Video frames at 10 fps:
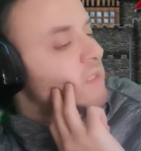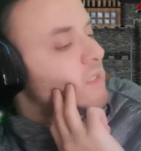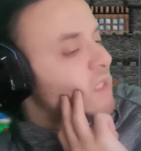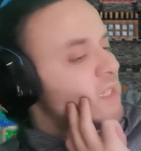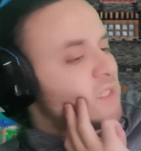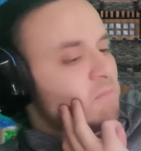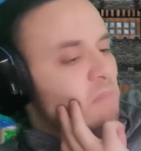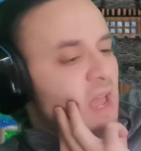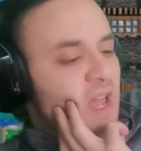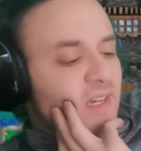This
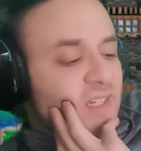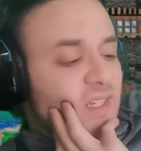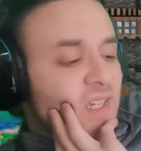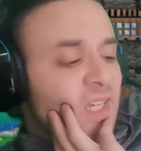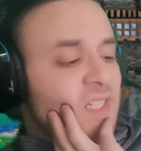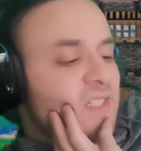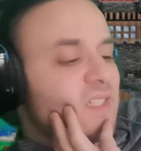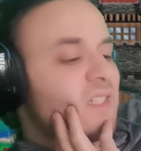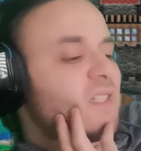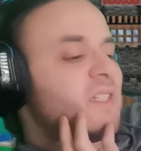man
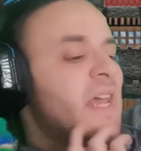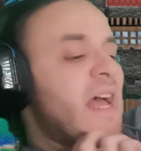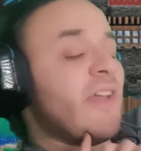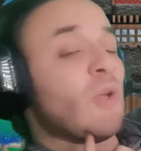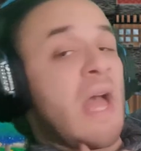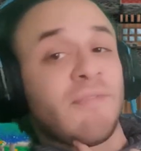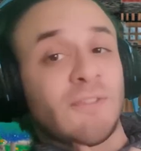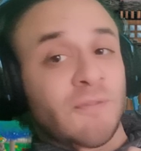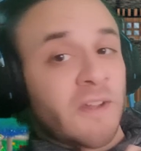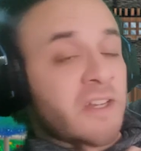is, yeah, you have
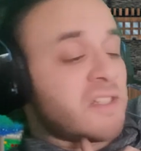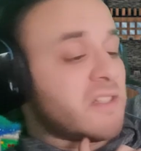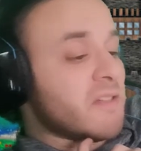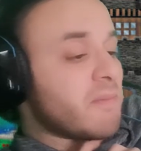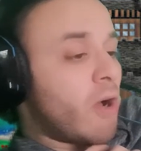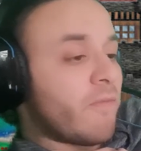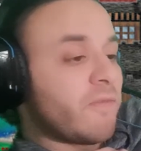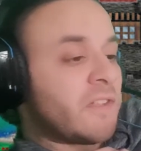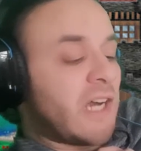to finish this off.